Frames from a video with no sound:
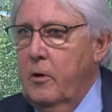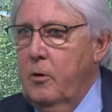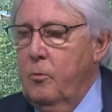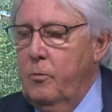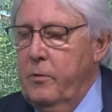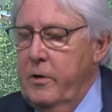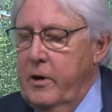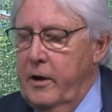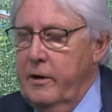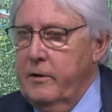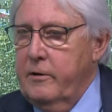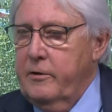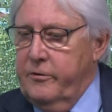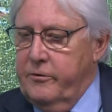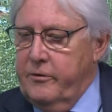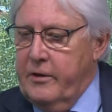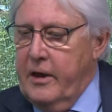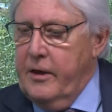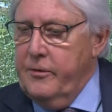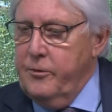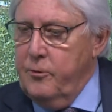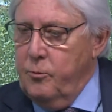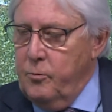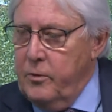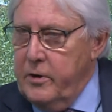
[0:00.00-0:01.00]
We
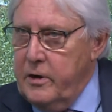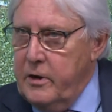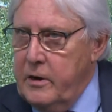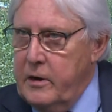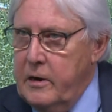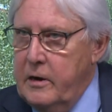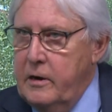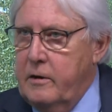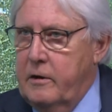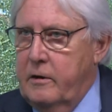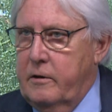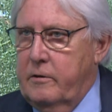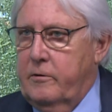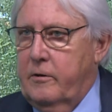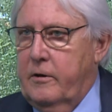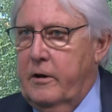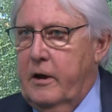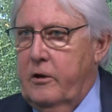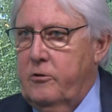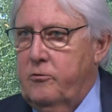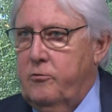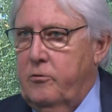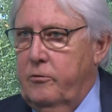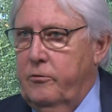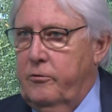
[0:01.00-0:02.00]
understand that we need
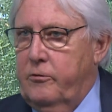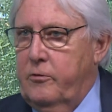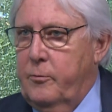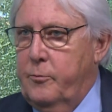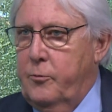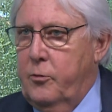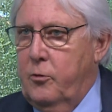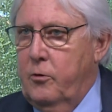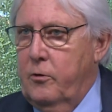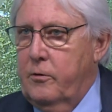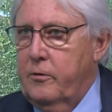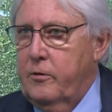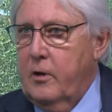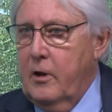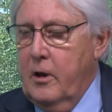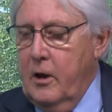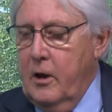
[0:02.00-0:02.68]
international support.